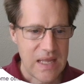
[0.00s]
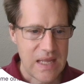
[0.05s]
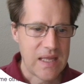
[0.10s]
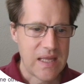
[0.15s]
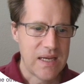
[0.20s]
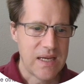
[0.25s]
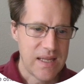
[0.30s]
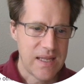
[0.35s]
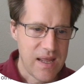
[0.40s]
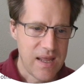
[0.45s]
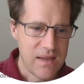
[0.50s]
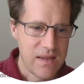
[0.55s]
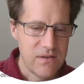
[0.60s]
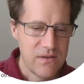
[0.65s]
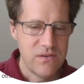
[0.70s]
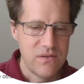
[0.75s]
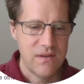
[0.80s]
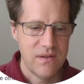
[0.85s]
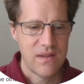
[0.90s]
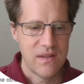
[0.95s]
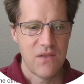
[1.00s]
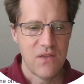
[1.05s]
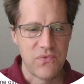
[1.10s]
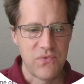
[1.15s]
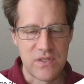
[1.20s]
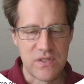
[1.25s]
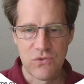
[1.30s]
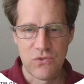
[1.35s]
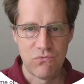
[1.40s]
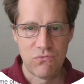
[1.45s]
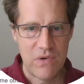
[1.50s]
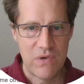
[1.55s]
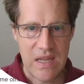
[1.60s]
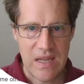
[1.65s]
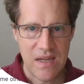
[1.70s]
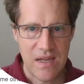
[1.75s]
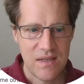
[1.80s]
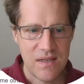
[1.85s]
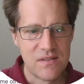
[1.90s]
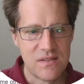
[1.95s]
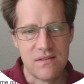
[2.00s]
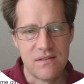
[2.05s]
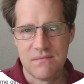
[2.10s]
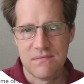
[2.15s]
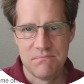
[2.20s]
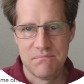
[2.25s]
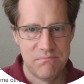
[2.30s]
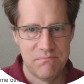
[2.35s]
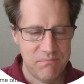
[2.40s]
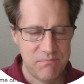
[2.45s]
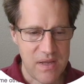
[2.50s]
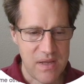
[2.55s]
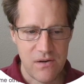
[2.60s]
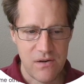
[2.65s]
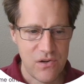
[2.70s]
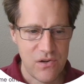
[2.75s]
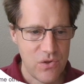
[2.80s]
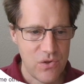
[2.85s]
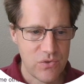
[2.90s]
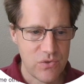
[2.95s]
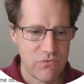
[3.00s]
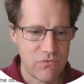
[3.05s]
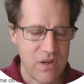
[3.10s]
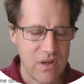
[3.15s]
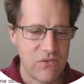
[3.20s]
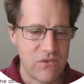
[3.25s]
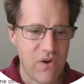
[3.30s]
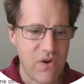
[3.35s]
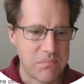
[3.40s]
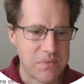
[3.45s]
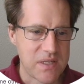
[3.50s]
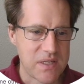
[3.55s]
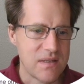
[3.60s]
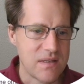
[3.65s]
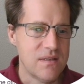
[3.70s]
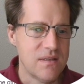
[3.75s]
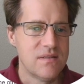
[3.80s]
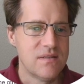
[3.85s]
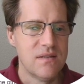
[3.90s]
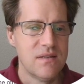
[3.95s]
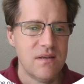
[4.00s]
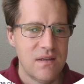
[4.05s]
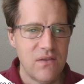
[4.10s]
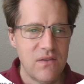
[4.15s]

And again, if it's a reads, better to use read replicas.